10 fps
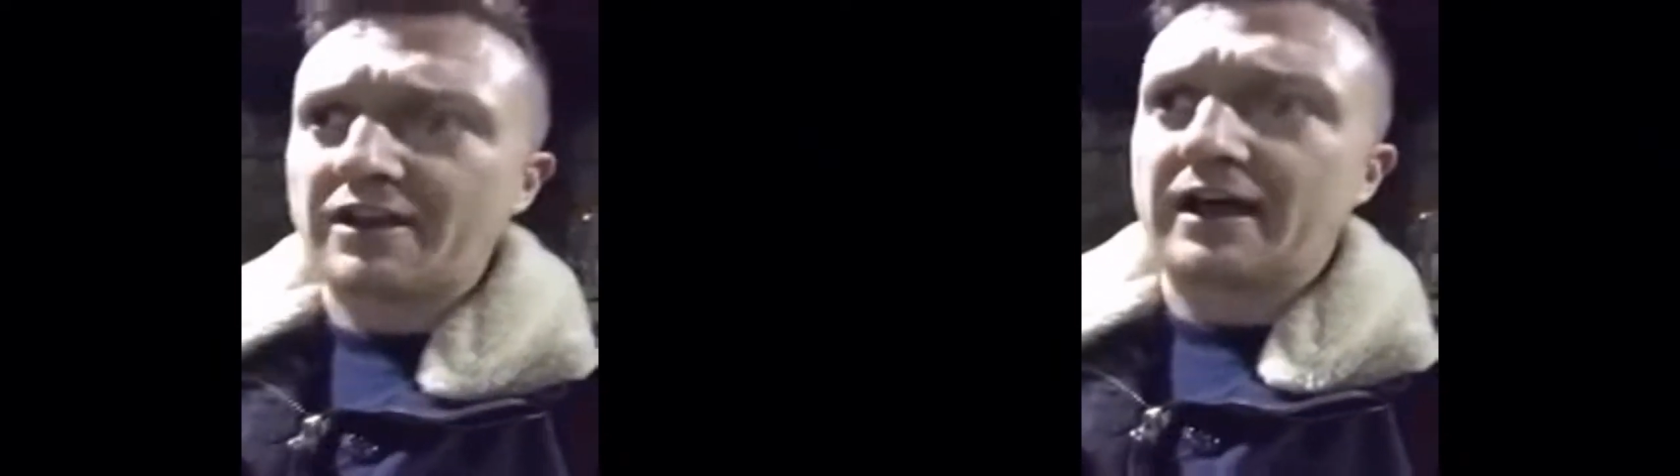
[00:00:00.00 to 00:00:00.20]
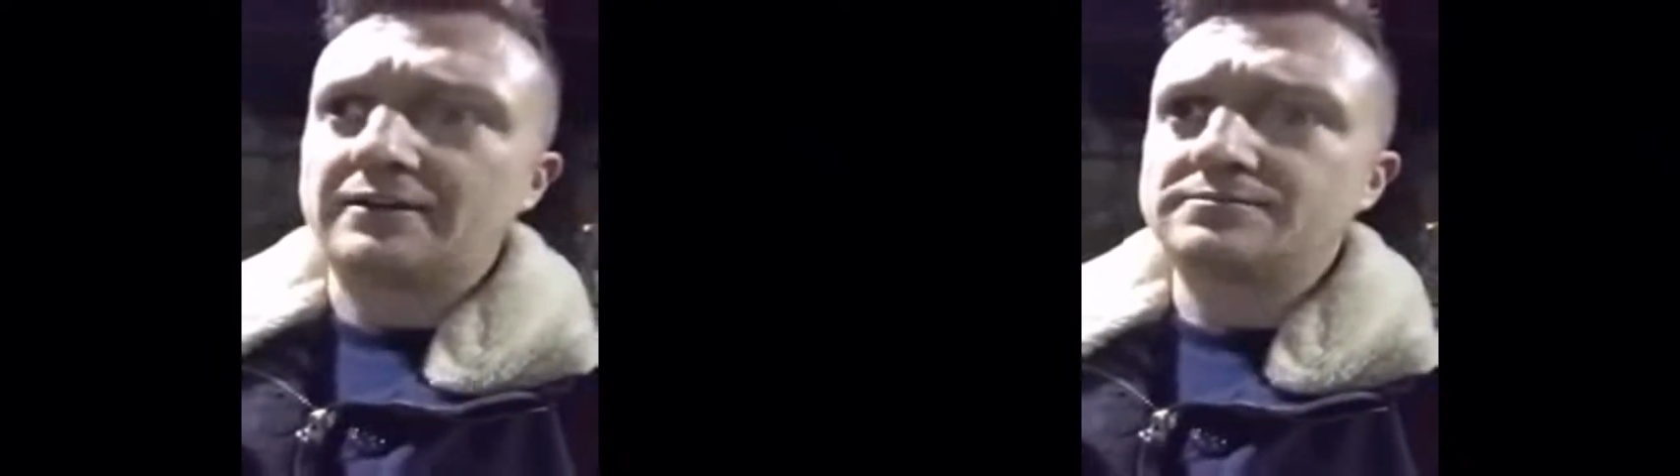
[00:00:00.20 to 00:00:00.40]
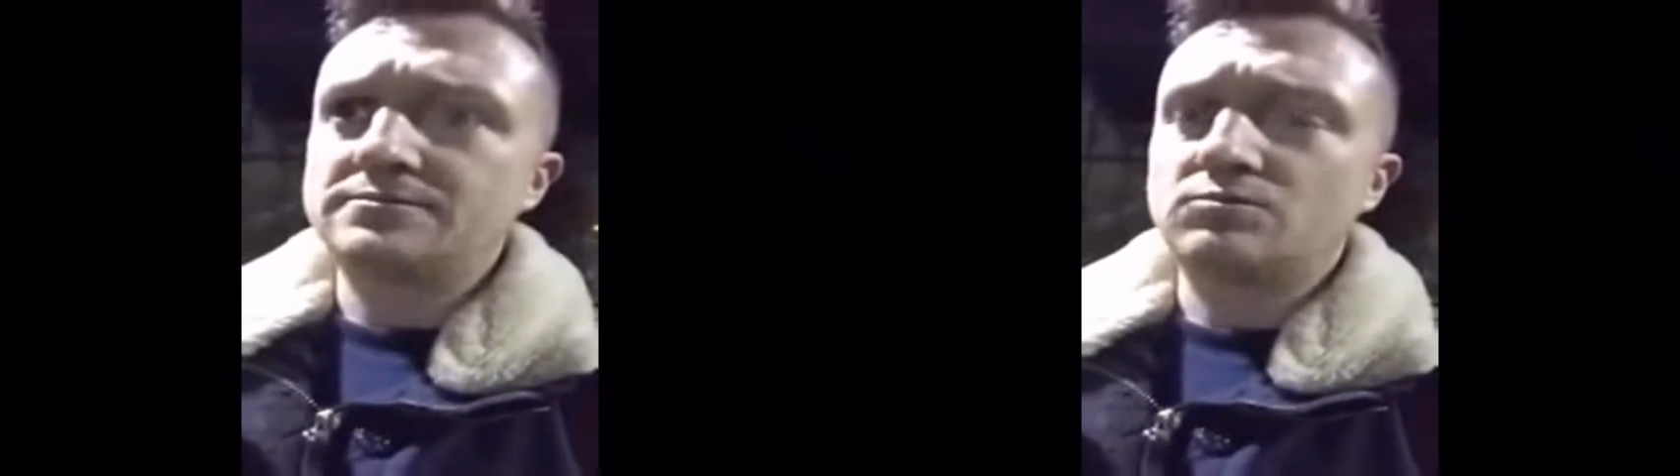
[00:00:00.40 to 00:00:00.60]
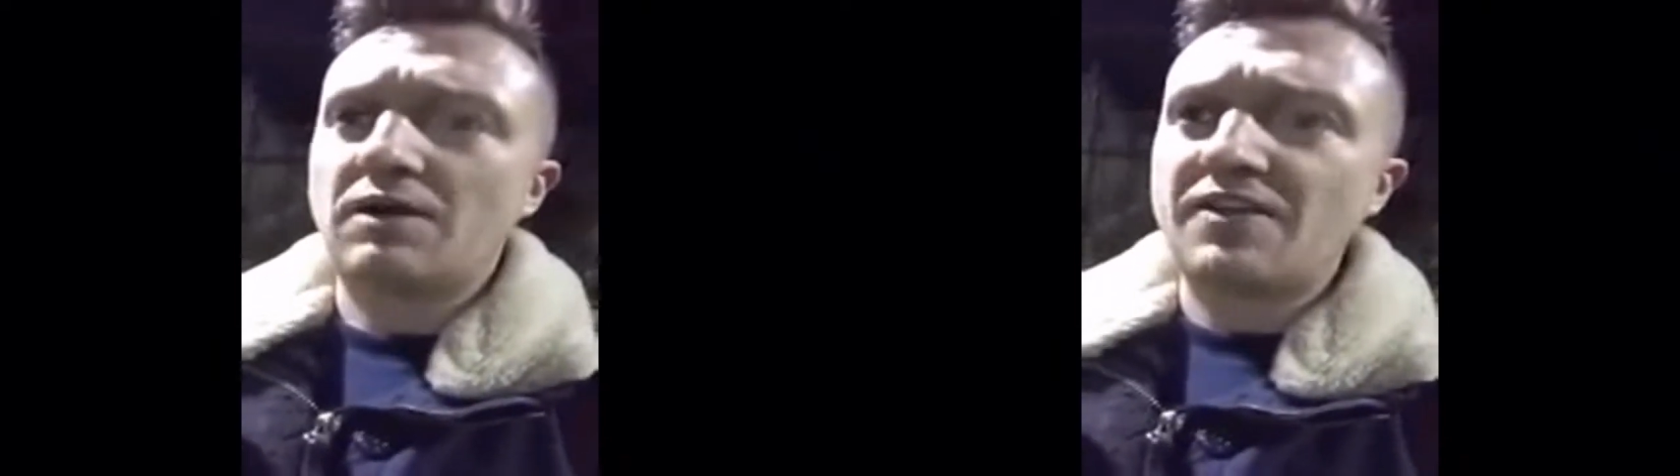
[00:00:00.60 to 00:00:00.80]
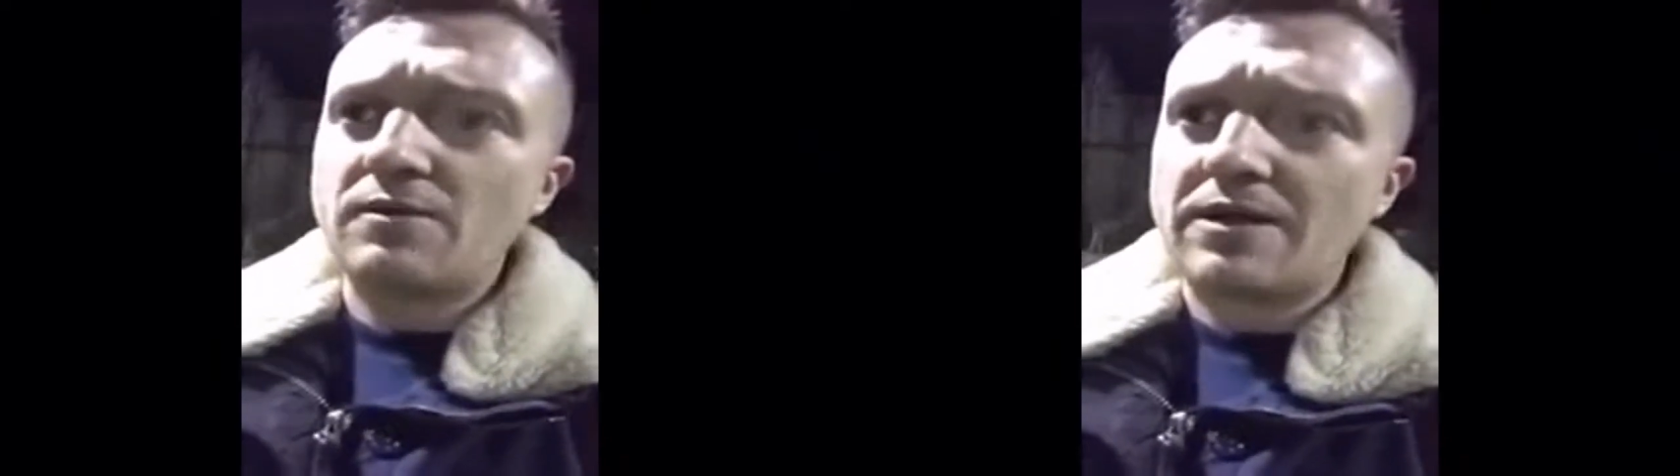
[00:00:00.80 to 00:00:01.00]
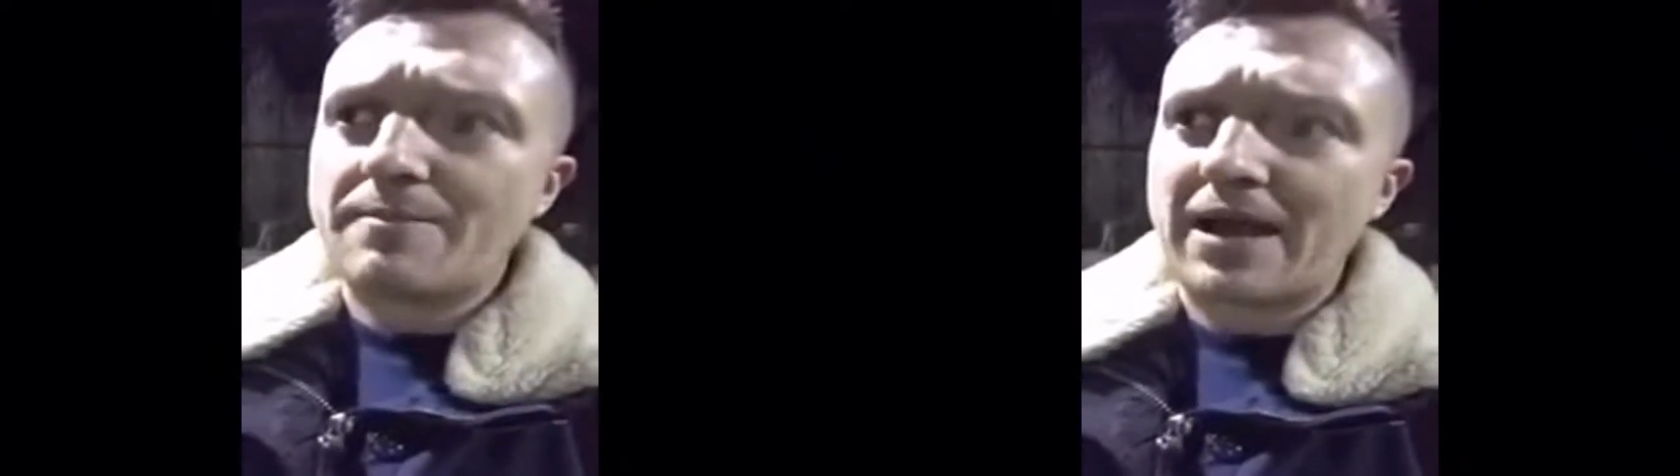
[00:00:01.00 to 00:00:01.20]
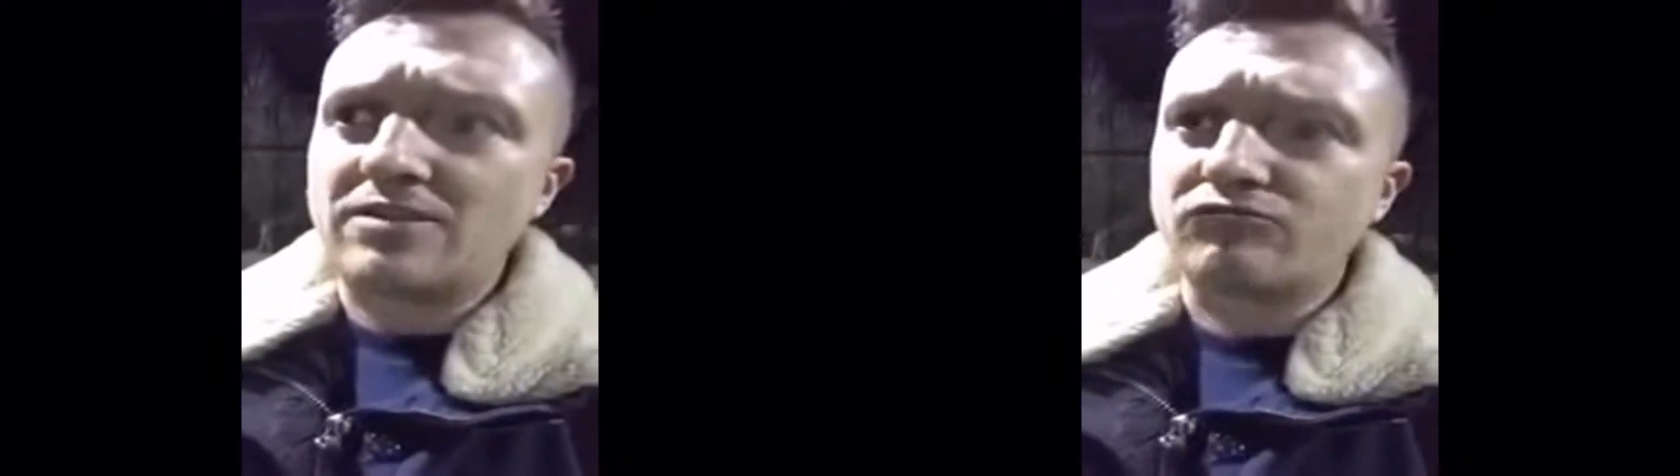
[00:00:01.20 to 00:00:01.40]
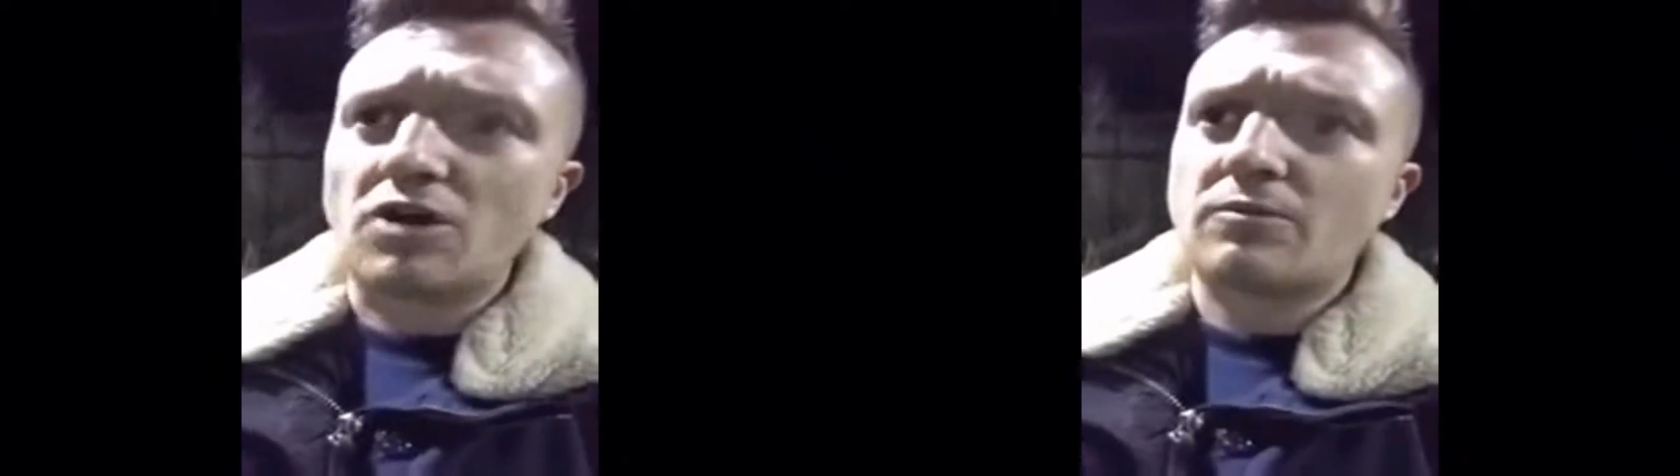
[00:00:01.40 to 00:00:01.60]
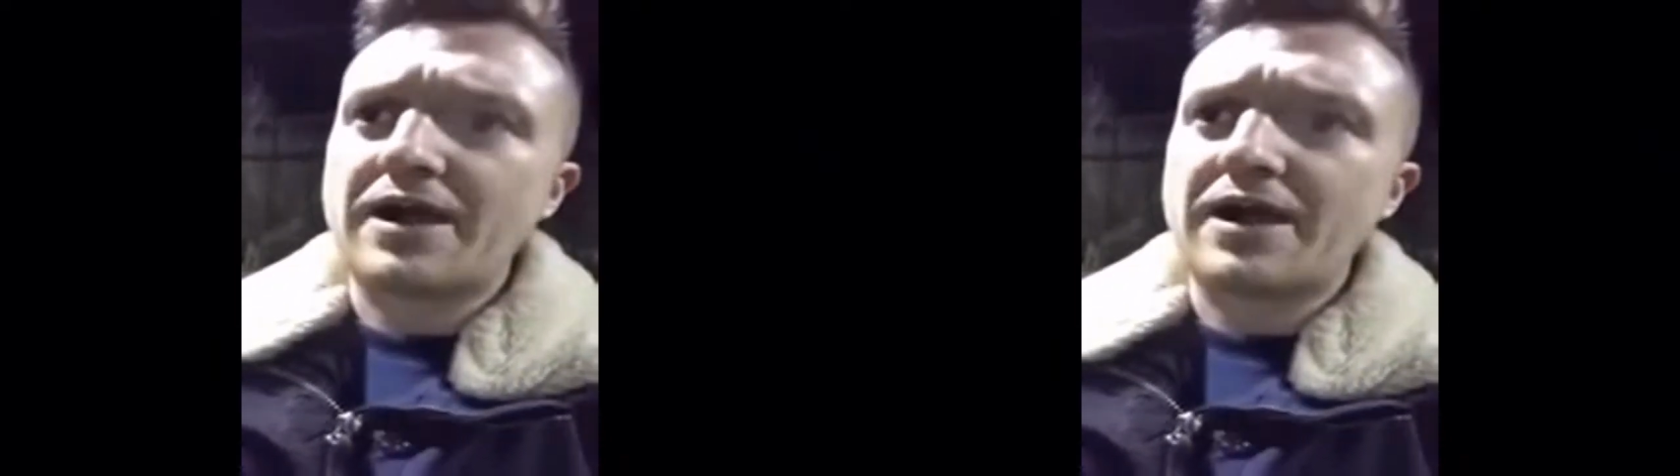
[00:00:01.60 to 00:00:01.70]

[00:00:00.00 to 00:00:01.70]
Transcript: Whether they went about it the right way,